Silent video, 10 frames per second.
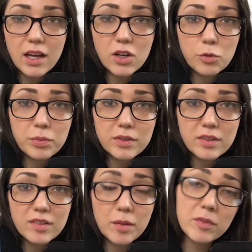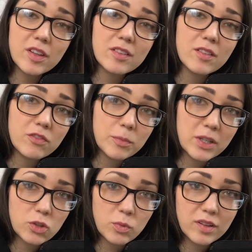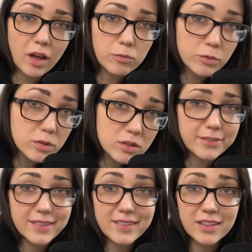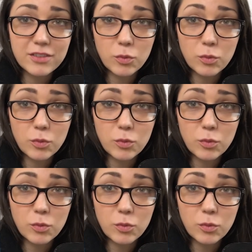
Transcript: I hope some of this information was helpful. If, if it